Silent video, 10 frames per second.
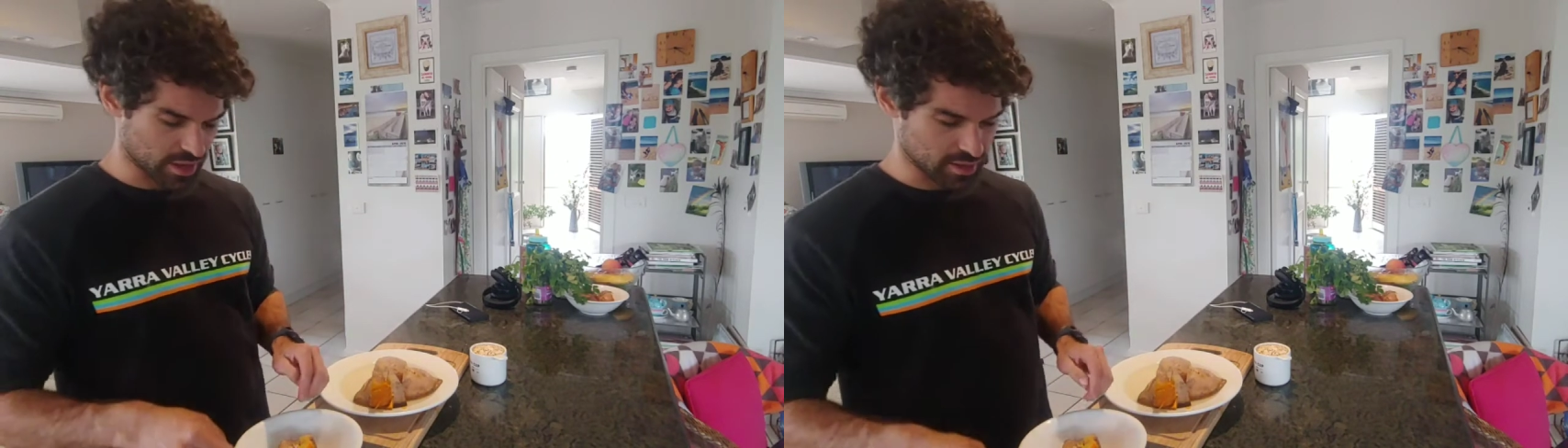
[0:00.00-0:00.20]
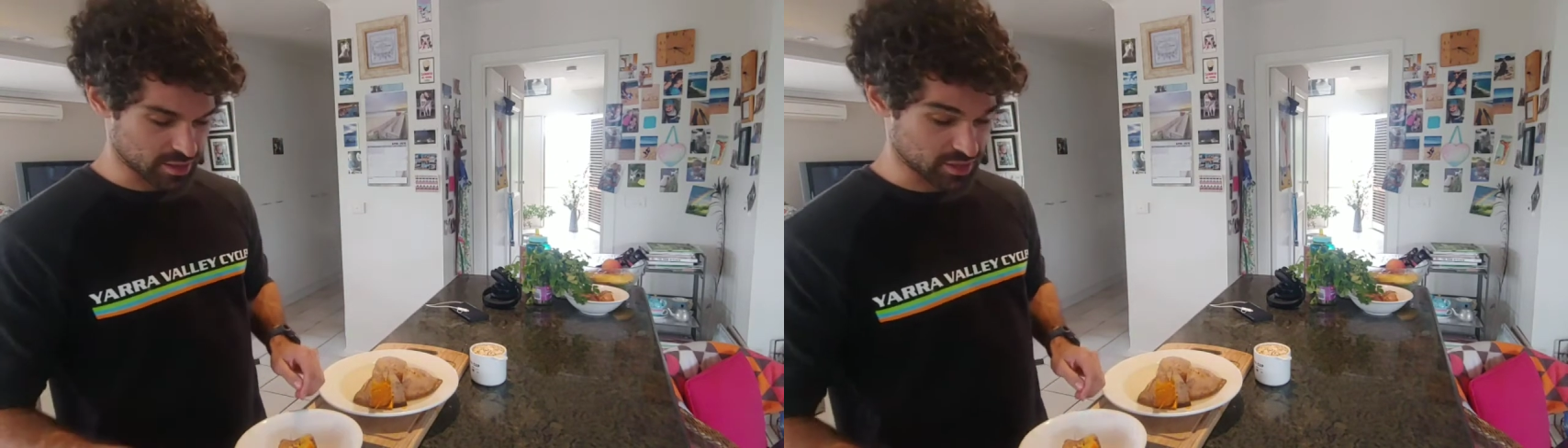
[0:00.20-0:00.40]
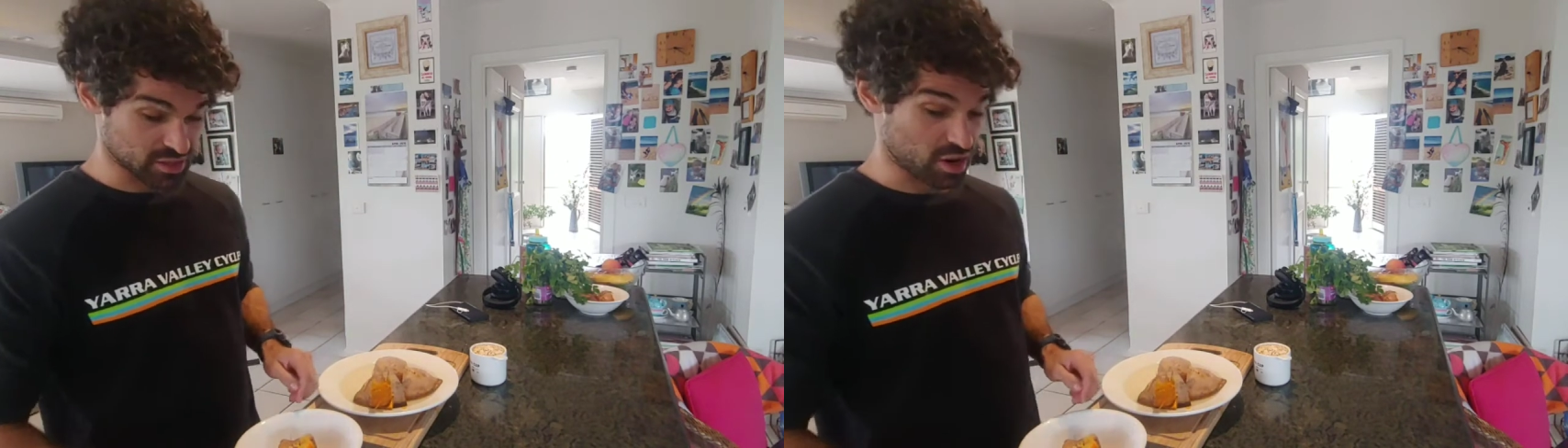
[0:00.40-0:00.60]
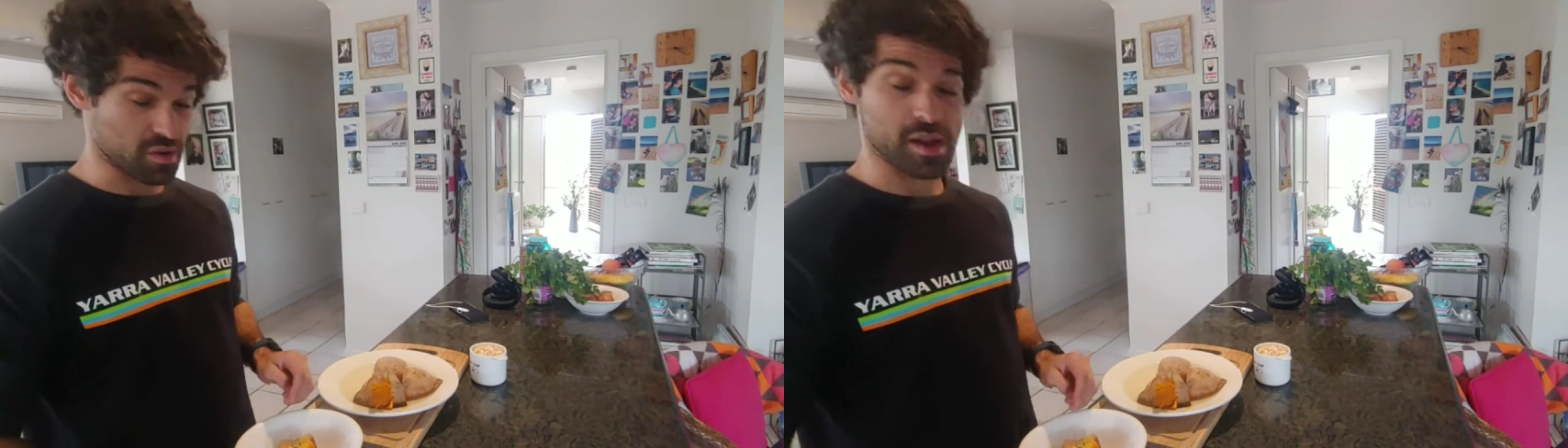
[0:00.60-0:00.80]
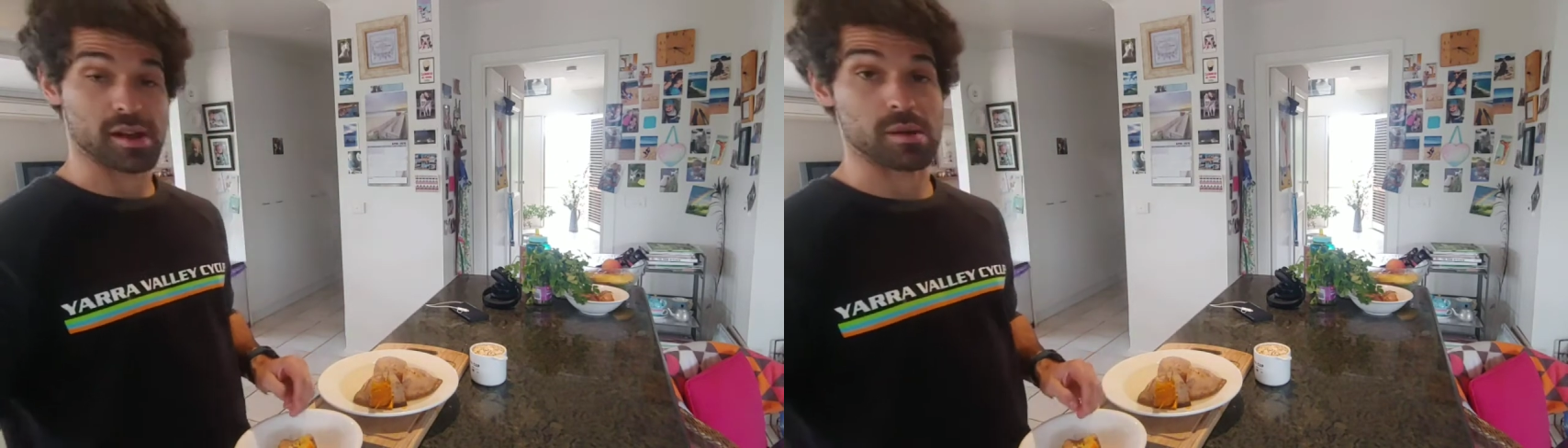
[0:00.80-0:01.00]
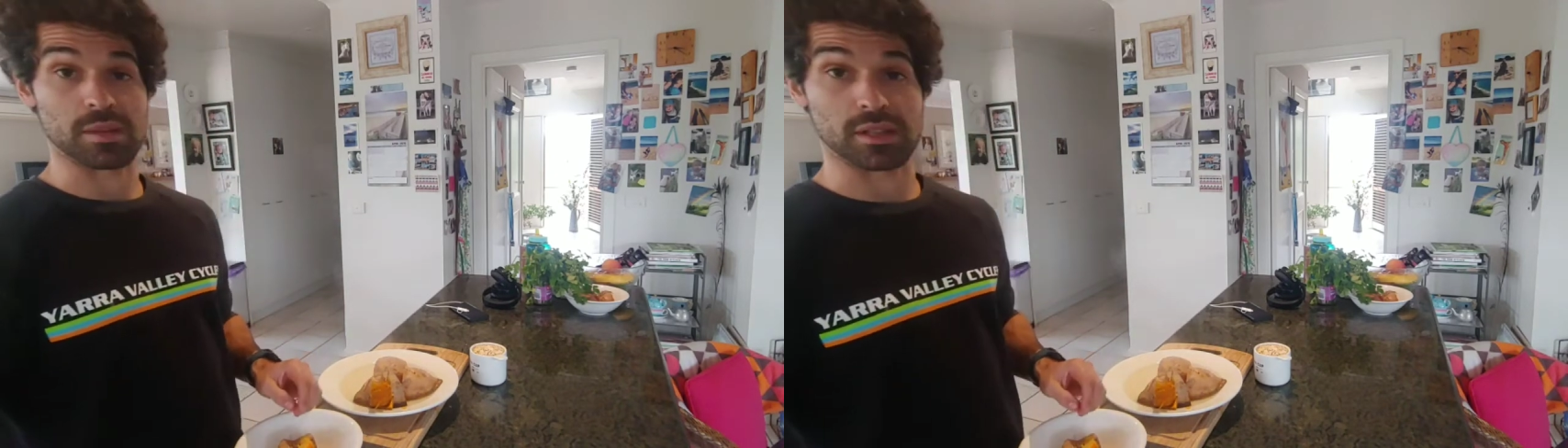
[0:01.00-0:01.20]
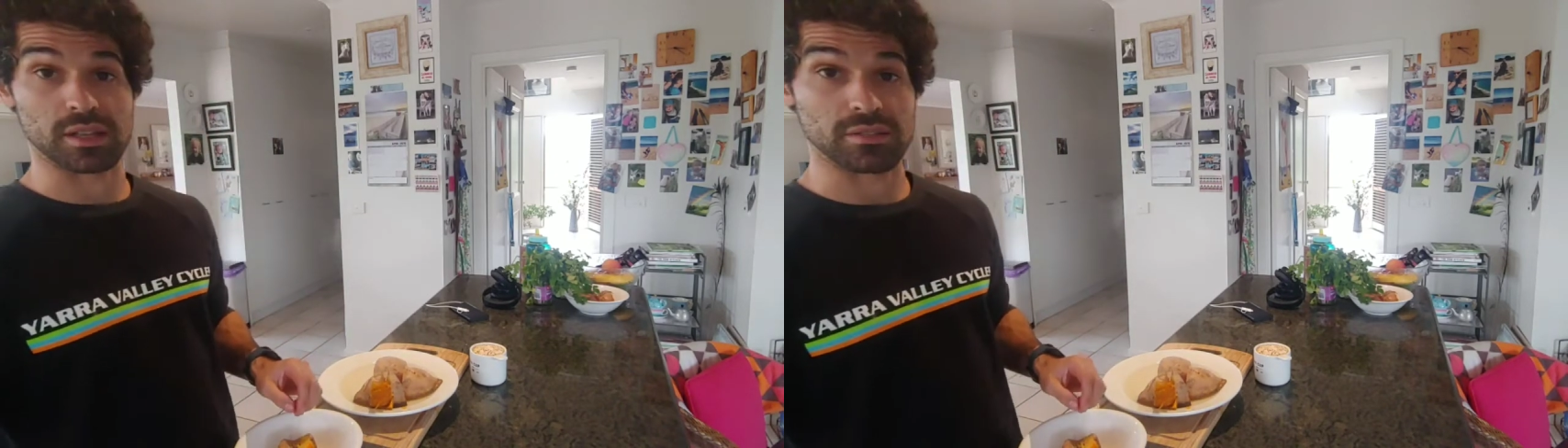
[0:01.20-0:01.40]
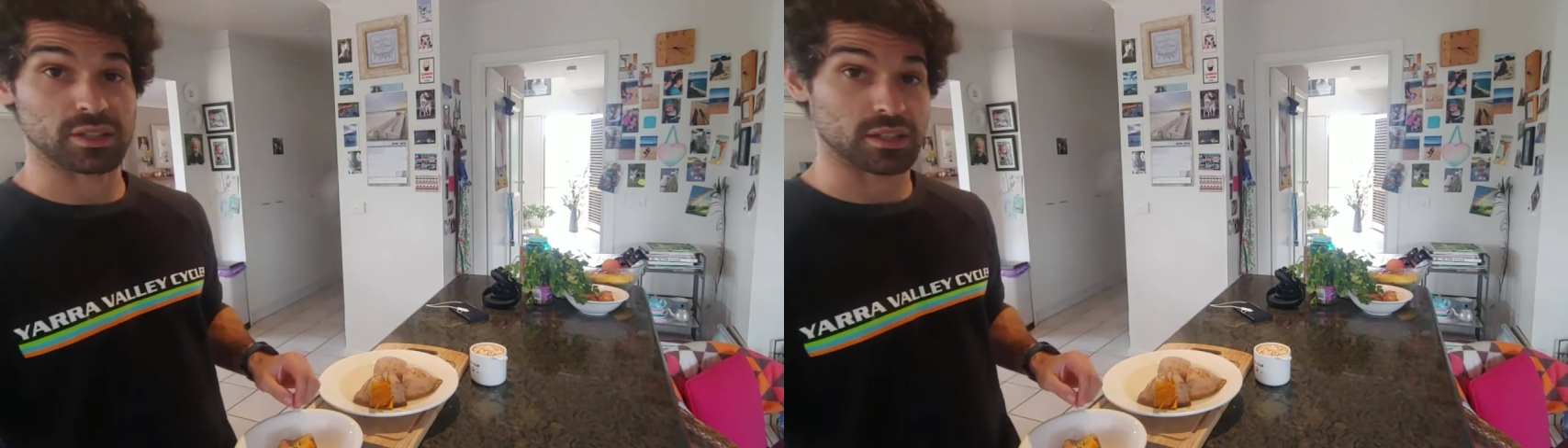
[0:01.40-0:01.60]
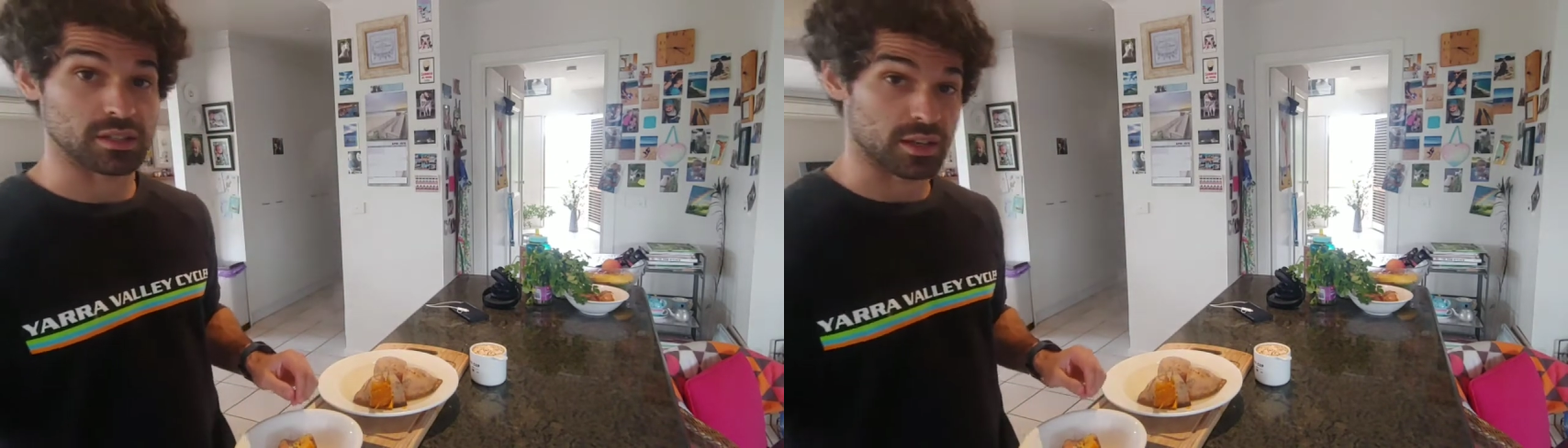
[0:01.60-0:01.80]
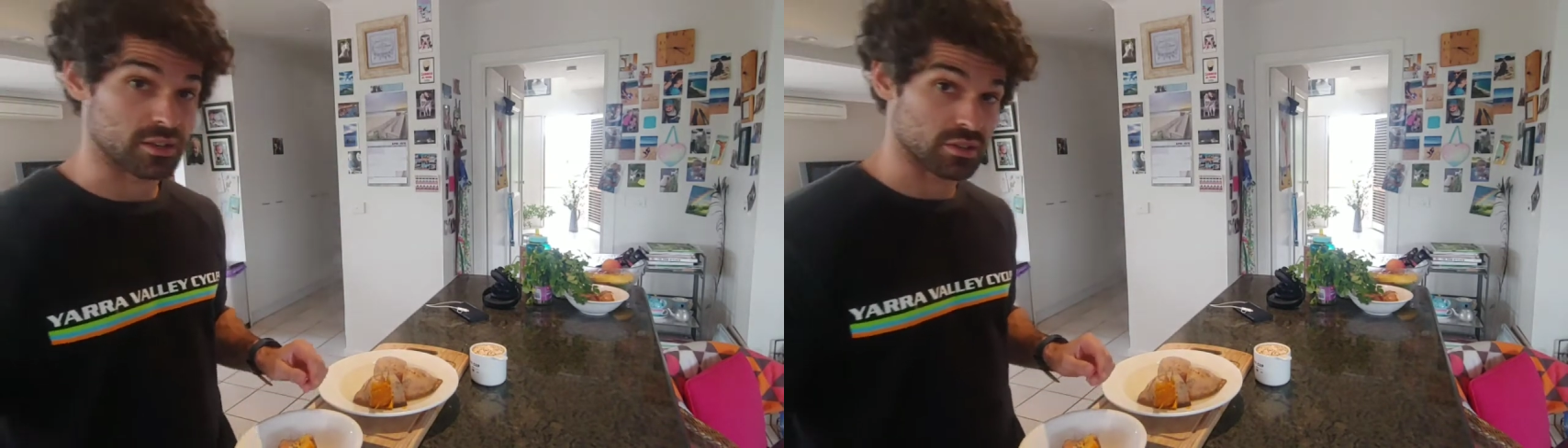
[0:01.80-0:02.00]
There's no harm in leaving
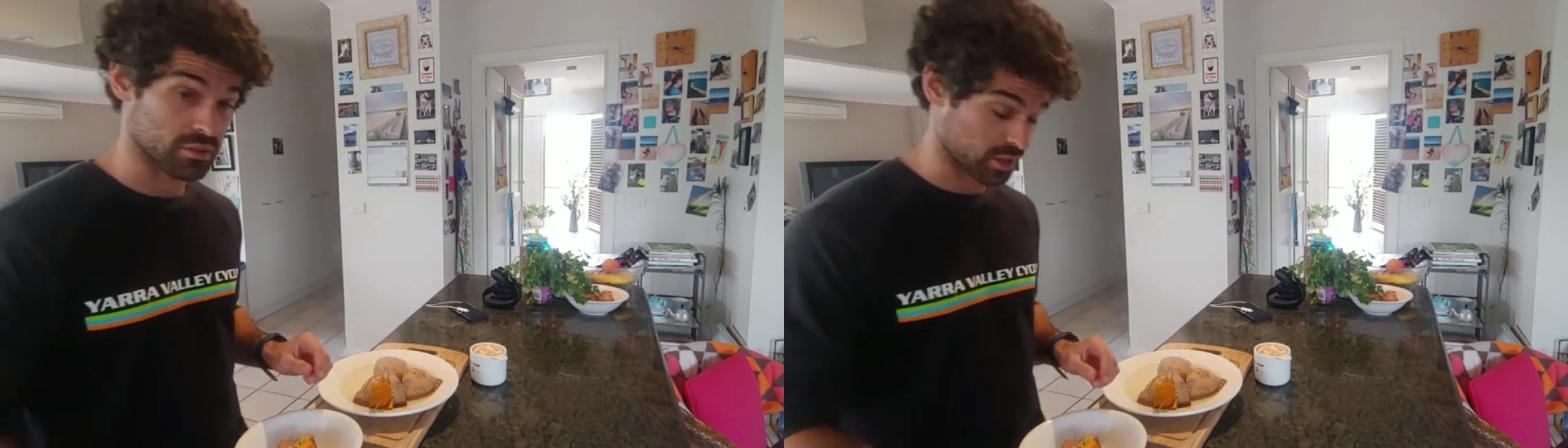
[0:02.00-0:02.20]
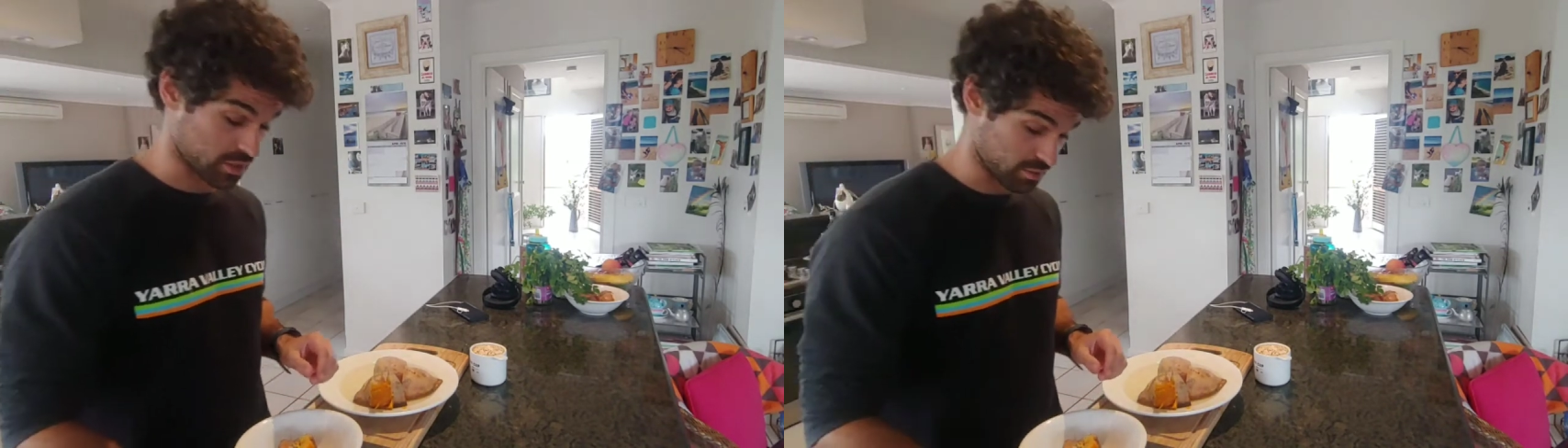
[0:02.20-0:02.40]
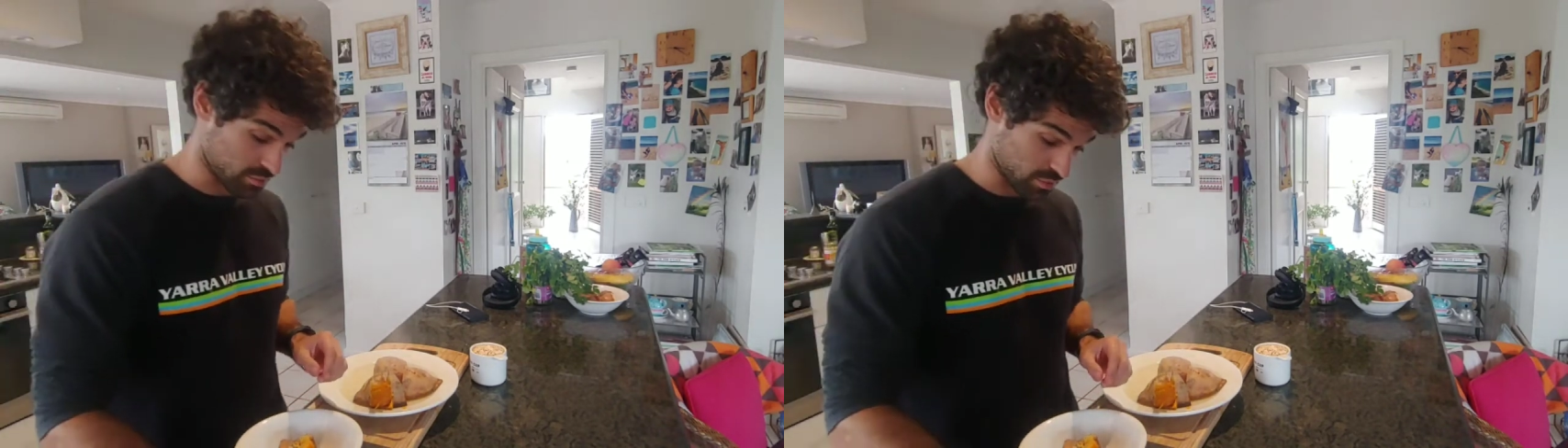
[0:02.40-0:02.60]
it and doing it